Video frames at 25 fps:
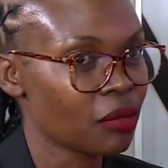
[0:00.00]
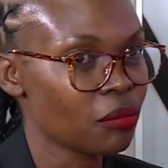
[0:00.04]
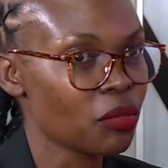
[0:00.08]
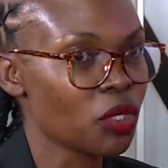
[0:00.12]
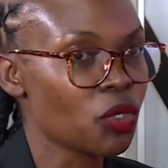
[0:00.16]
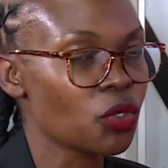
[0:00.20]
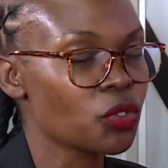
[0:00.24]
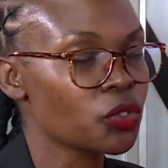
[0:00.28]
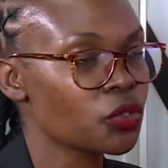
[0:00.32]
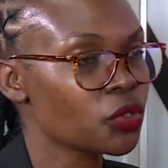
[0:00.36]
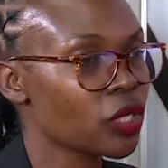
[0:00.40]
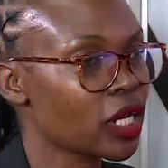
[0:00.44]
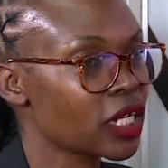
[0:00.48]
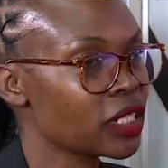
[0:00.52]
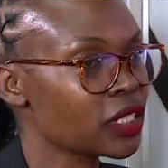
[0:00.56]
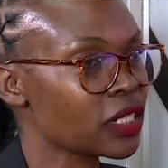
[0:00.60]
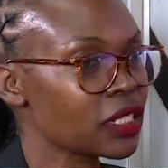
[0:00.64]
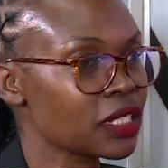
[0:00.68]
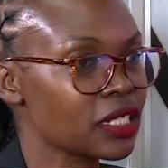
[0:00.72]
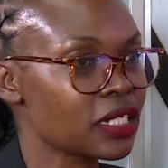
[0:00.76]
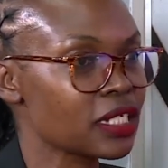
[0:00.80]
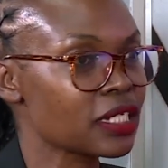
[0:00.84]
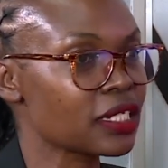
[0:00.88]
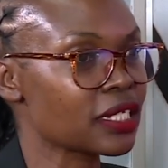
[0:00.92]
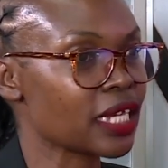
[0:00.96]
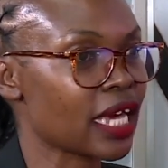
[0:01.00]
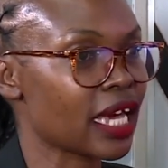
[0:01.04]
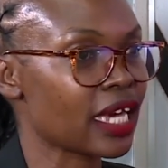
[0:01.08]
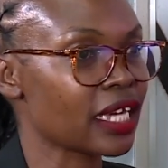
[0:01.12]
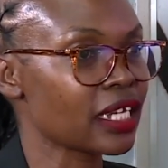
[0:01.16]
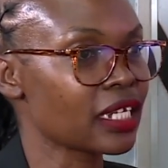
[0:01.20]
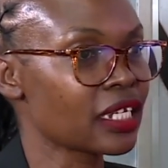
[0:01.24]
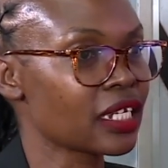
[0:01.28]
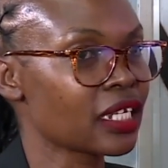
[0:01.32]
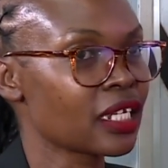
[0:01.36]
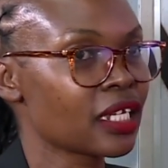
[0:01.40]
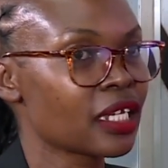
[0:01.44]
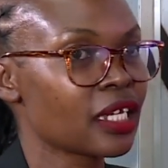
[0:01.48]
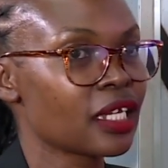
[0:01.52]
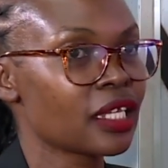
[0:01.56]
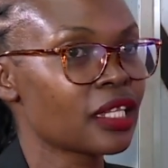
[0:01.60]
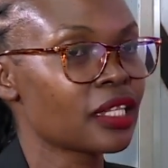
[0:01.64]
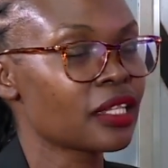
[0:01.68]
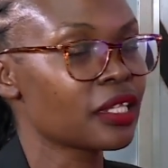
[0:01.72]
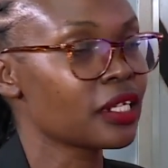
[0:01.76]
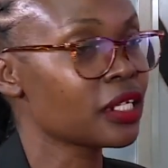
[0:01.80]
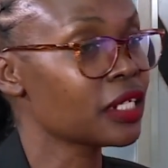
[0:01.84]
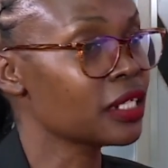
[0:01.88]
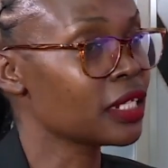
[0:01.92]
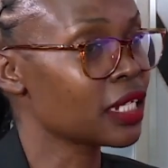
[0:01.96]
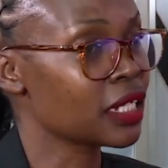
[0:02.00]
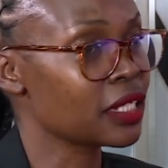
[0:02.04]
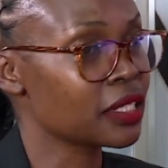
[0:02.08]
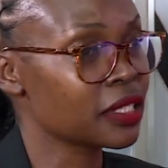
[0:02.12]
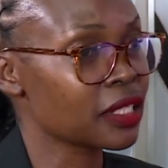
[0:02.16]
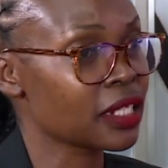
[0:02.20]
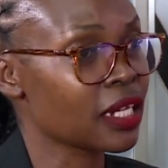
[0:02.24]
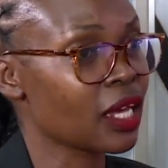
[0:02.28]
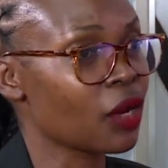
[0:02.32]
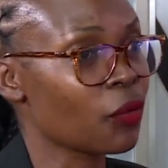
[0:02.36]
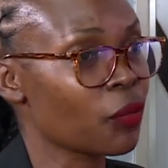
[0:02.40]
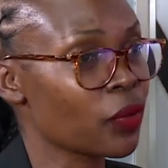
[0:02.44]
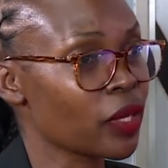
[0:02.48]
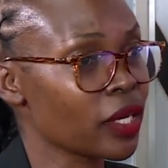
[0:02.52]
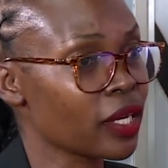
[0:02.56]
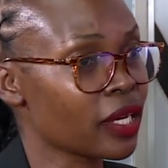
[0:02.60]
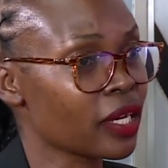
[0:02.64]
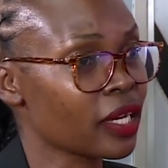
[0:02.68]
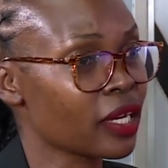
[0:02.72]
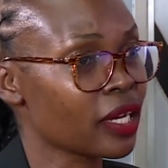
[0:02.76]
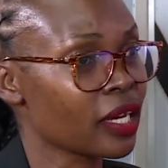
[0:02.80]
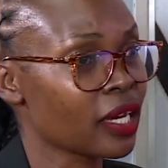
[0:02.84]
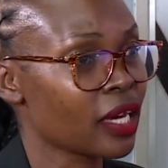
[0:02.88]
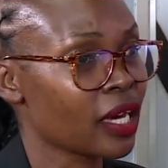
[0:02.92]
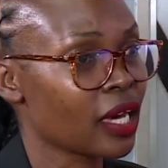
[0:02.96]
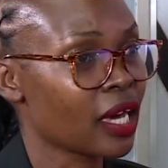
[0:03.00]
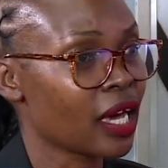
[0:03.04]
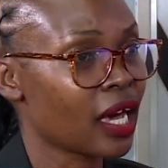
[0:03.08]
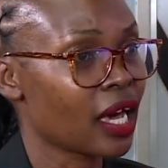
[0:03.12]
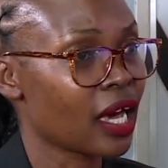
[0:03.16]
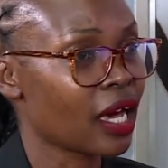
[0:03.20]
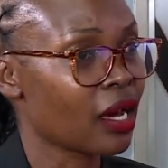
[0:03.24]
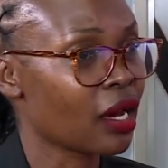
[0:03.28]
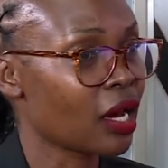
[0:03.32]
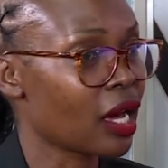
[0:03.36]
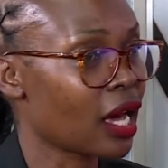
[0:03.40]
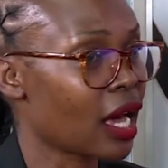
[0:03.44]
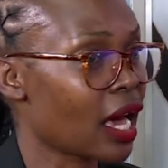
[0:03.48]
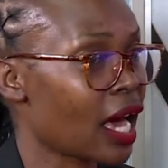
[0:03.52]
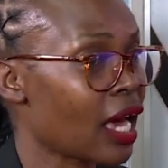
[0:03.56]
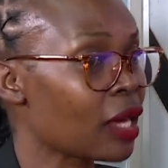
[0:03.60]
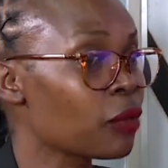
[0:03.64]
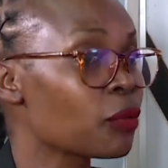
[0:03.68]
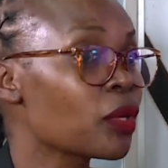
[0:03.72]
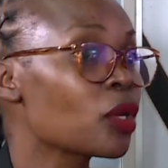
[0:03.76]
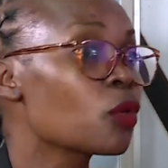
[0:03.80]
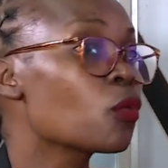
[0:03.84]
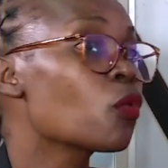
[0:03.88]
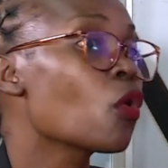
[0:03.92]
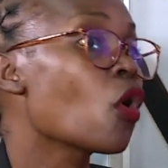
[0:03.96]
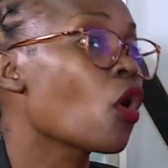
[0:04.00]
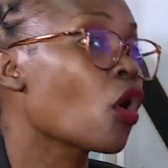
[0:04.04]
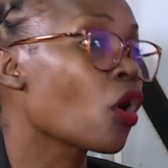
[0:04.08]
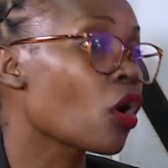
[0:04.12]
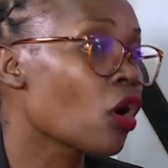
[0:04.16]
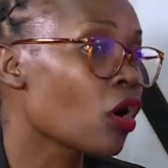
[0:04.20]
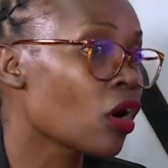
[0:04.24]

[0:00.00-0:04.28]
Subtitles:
Because you can just decide 3 days in a week, I will walk.